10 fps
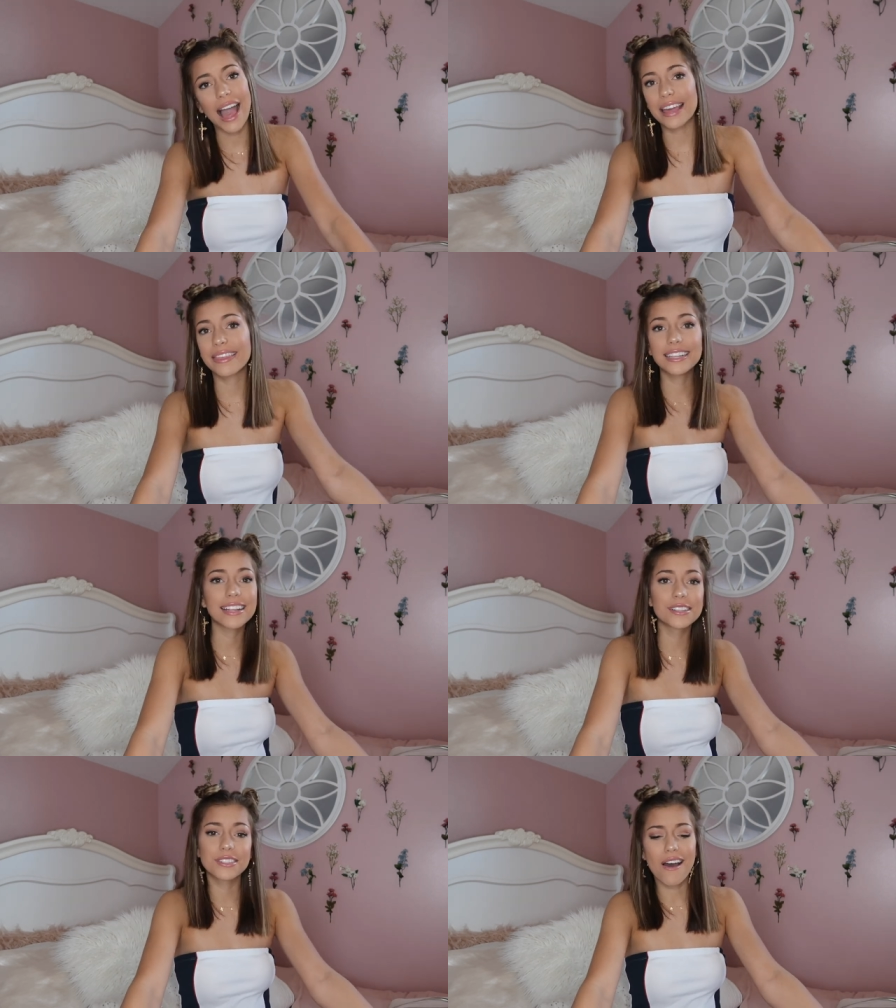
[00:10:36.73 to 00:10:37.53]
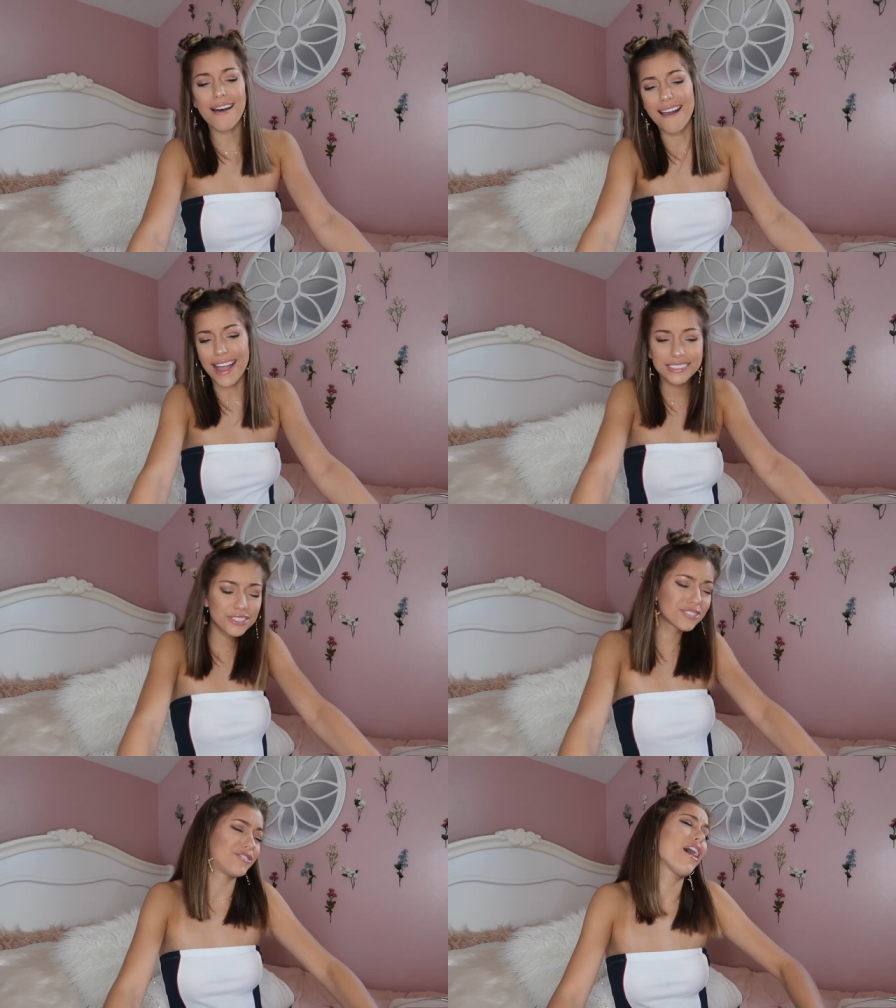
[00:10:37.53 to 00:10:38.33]
I think that's all I had
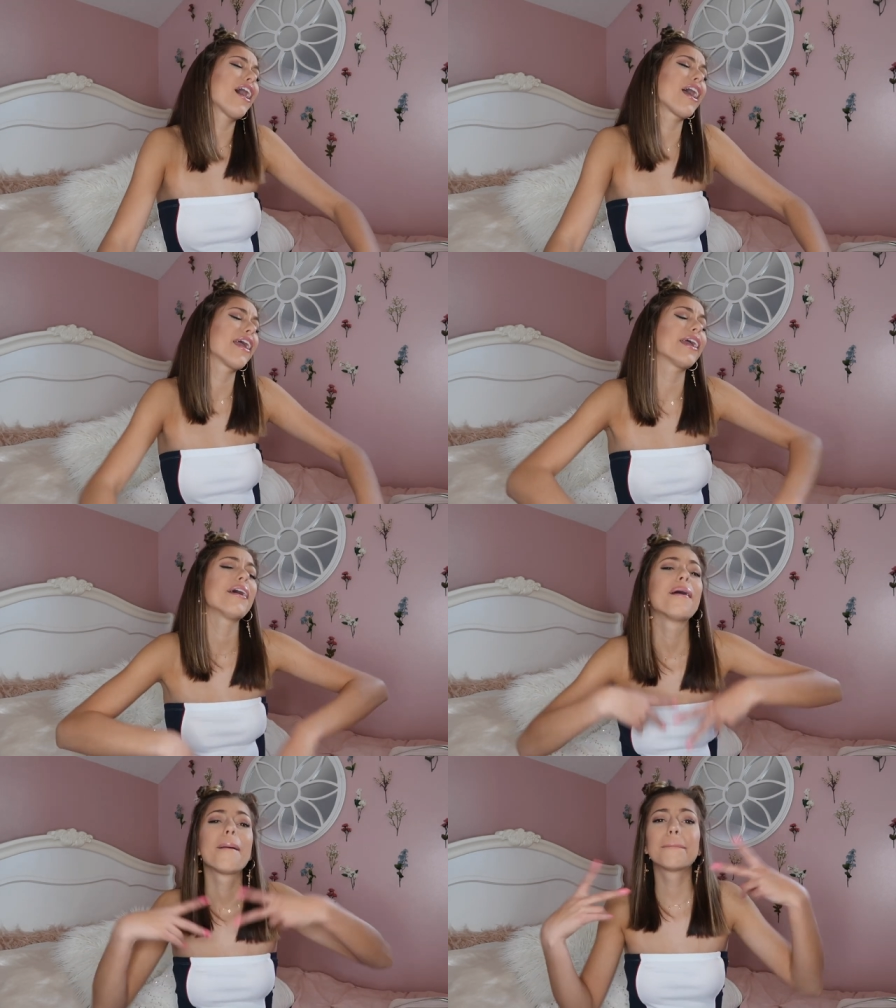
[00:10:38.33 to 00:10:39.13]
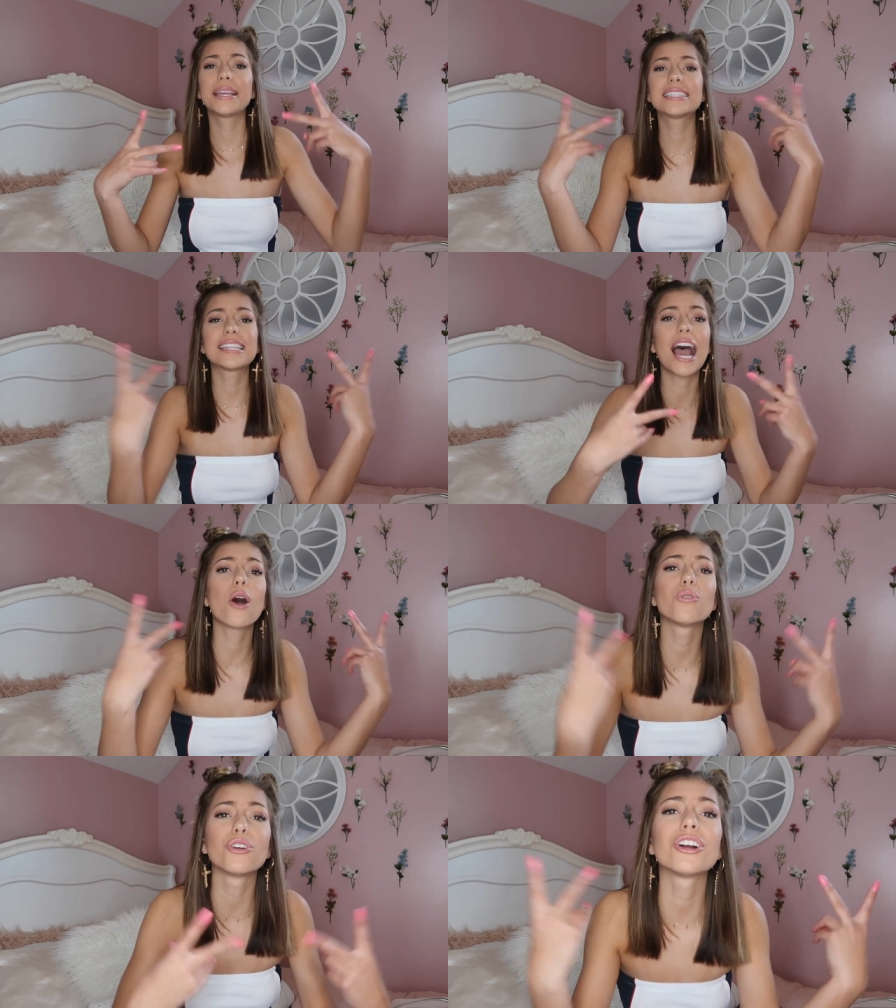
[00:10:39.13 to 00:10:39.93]
to say. Peace
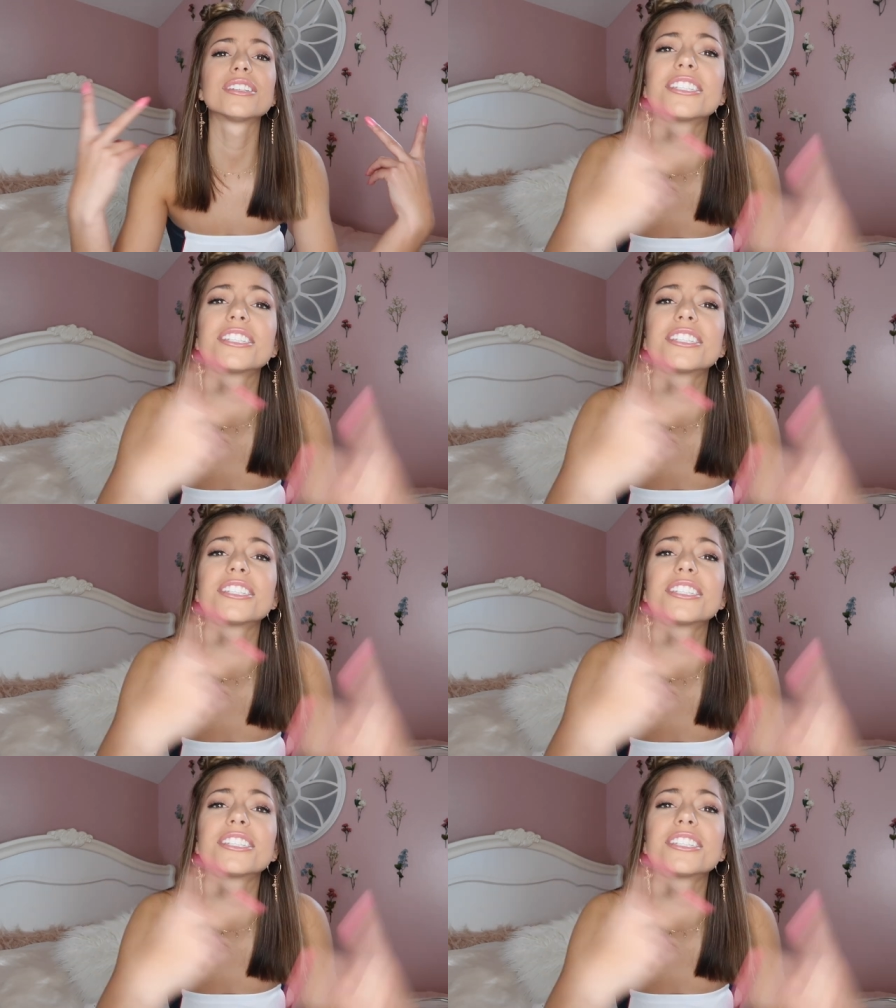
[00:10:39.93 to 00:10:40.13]
out, Girl